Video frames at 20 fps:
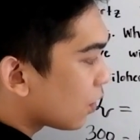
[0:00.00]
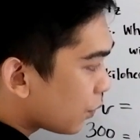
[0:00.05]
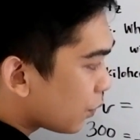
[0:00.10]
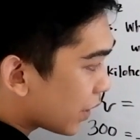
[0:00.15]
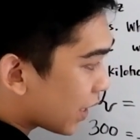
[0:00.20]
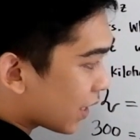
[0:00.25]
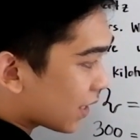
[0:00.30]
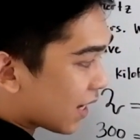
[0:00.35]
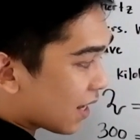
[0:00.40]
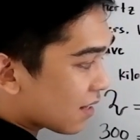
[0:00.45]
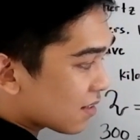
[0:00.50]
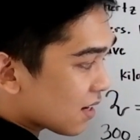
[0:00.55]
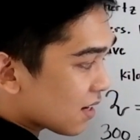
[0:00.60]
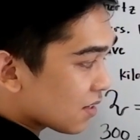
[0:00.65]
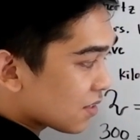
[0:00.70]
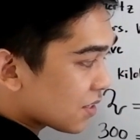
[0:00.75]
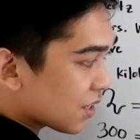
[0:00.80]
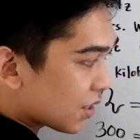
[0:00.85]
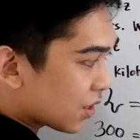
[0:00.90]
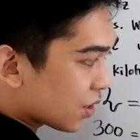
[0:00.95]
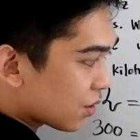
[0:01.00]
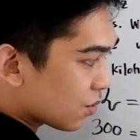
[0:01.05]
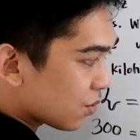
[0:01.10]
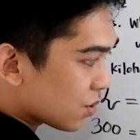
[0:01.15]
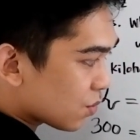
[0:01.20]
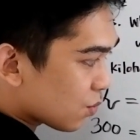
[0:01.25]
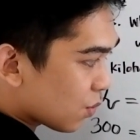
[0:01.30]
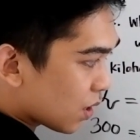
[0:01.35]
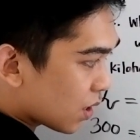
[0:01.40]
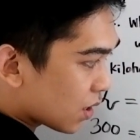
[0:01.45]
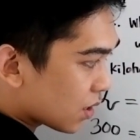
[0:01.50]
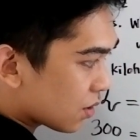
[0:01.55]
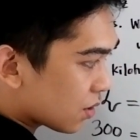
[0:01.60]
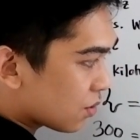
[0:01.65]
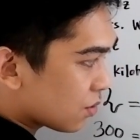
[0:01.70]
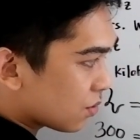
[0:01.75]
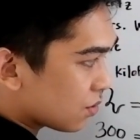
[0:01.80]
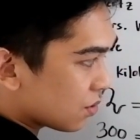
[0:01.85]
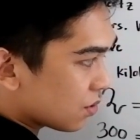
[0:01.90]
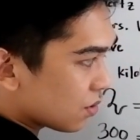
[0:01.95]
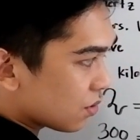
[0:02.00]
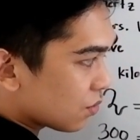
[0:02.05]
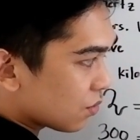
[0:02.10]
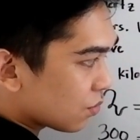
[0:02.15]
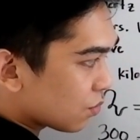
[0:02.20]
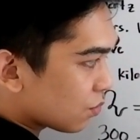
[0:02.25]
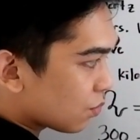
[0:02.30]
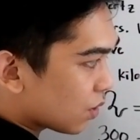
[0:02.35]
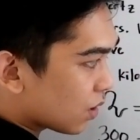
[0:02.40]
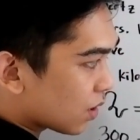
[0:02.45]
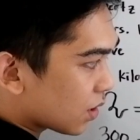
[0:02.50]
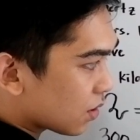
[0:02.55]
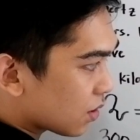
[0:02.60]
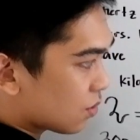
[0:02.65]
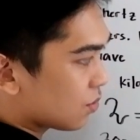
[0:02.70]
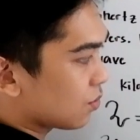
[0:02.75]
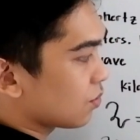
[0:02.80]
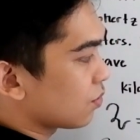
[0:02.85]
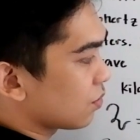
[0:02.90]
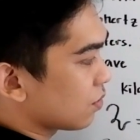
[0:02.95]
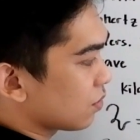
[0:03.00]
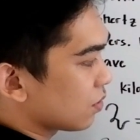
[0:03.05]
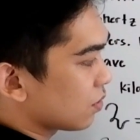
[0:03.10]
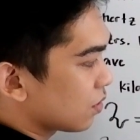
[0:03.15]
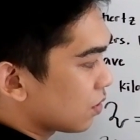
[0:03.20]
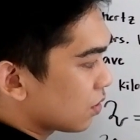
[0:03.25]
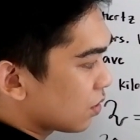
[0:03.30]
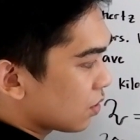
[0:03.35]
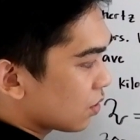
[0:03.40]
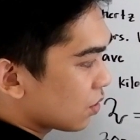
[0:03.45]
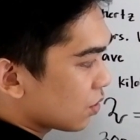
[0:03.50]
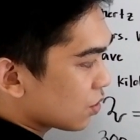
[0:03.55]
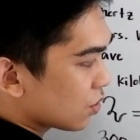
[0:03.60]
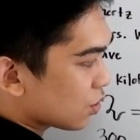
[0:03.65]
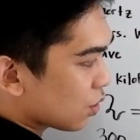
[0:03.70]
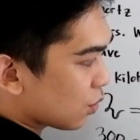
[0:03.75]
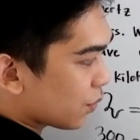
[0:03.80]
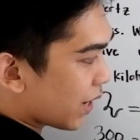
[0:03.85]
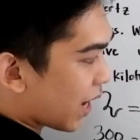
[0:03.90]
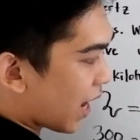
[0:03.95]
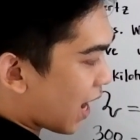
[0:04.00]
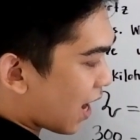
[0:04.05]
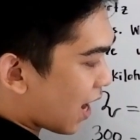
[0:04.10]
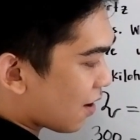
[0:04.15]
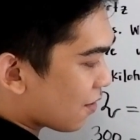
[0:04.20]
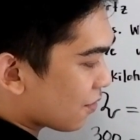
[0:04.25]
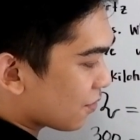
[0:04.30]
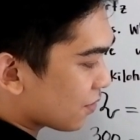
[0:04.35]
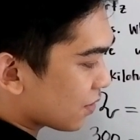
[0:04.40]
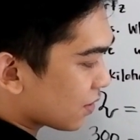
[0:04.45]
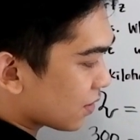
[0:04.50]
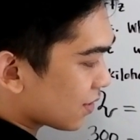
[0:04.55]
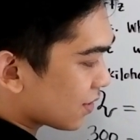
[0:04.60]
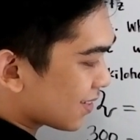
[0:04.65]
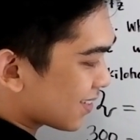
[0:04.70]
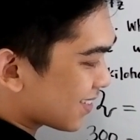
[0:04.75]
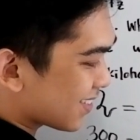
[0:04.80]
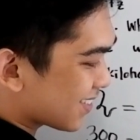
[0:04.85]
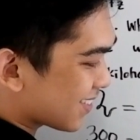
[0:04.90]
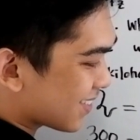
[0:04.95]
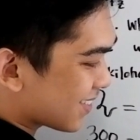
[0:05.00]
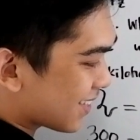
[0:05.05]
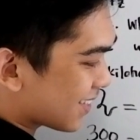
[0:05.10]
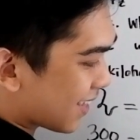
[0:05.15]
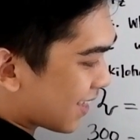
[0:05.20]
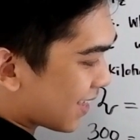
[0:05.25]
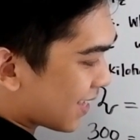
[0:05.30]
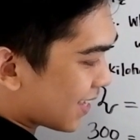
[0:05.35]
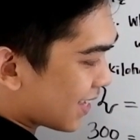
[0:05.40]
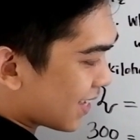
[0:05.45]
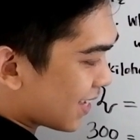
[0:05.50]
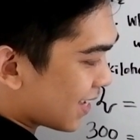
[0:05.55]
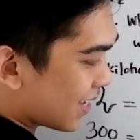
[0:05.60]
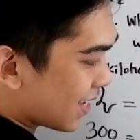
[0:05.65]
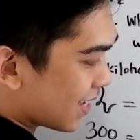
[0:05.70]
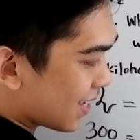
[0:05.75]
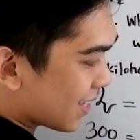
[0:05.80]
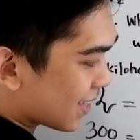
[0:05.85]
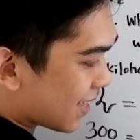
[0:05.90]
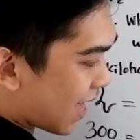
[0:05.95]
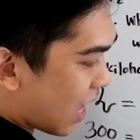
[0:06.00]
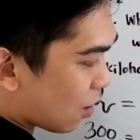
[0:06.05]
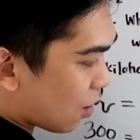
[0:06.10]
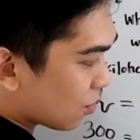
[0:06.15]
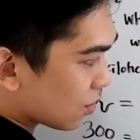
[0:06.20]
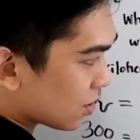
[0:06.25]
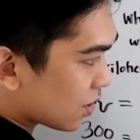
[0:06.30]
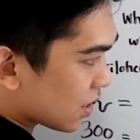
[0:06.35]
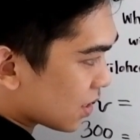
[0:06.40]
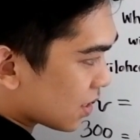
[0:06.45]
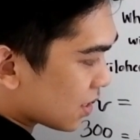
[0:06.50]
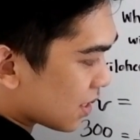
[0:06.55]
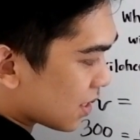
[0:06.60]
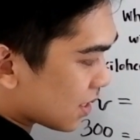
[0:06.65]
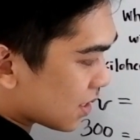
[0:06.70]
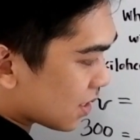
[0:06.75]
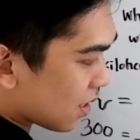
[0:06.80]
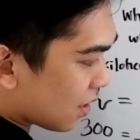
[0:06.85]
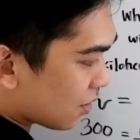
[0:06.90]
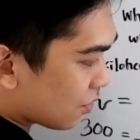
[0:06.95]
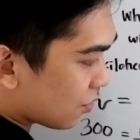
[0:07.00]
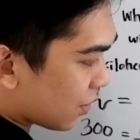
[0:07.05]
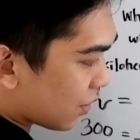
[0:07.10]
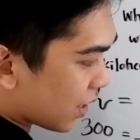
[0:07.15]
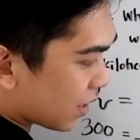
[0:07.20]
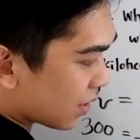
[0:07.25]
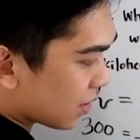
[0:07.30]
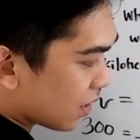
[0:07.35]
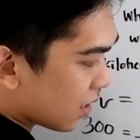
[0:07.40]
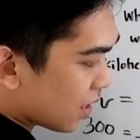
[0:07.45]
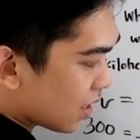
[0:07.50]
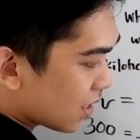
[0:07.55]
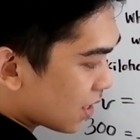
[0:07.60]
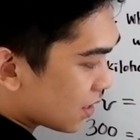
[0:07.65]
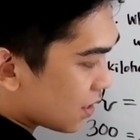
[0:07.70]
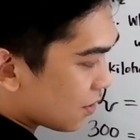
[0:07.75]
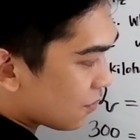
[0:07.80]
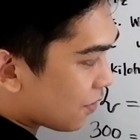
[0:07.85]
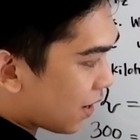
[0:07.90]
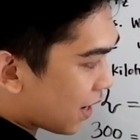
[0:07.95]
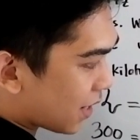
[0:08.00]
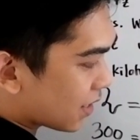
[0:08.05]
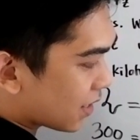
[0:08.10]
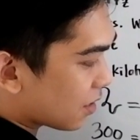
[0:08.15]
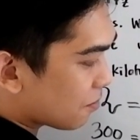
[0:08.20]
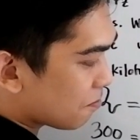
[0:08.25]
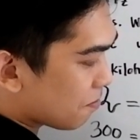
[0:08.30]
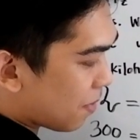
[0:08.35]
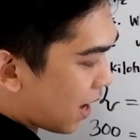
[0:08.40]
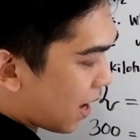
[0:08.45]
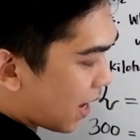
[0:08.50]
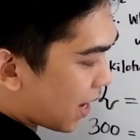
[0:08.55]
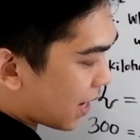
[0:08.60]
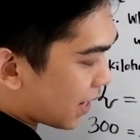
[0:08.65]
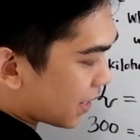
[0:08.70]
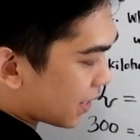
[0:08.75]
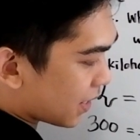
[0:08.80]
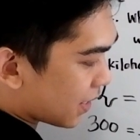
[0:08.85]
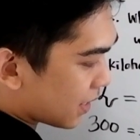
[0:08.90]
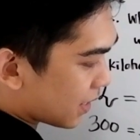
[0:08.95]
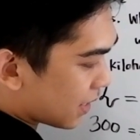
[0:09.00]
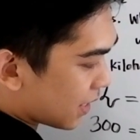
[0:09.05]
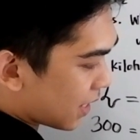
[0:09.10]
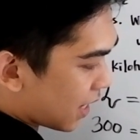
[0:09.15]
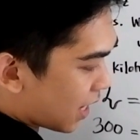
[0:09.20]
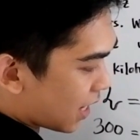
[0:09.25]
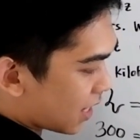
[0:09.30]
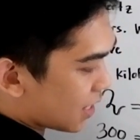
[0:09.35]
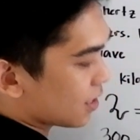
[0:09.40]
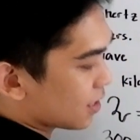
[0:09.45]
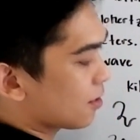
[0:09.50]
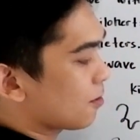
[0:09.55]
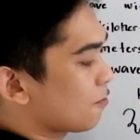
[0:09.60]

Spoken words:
We can cancel zeros, 1, 2, 1, 2. So we have 3,600 divided by 8.